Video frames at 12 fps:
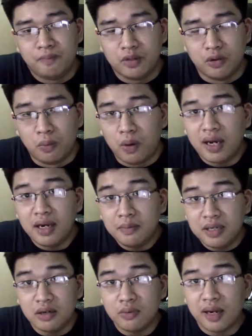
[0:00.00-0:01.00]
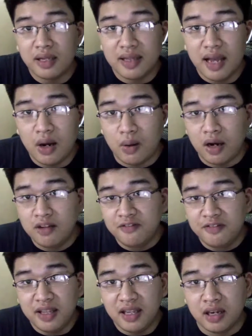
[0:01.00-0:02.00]
Why I'm here right now on
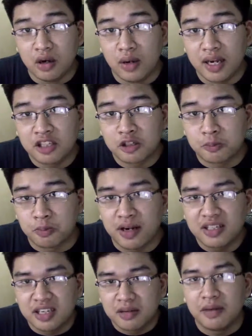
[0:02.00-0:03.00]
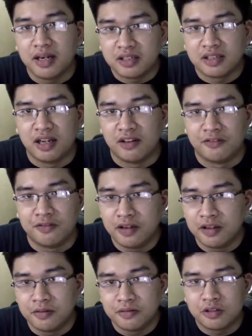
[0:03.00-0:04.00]
video expressing myself,
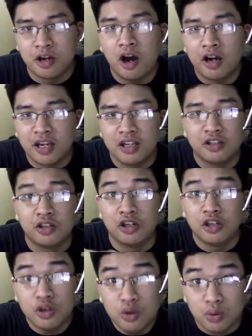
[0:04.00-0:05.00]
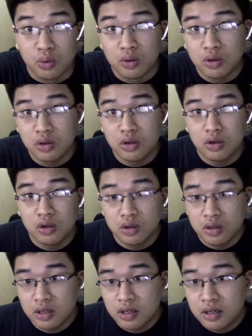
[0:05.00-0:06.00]
talking to you,
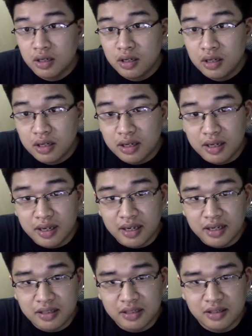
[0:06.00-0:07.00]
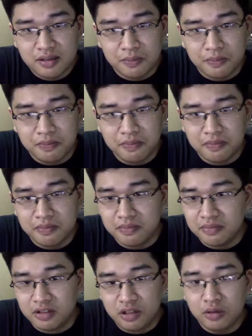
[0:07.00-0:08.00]
as
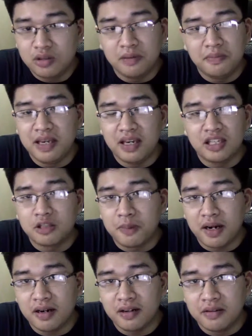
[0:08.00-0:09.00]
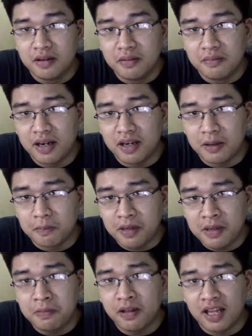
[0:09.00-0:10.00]
due to being inspired by
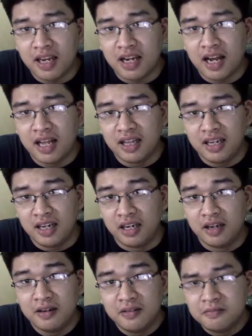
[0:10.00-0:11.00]
people like Ali.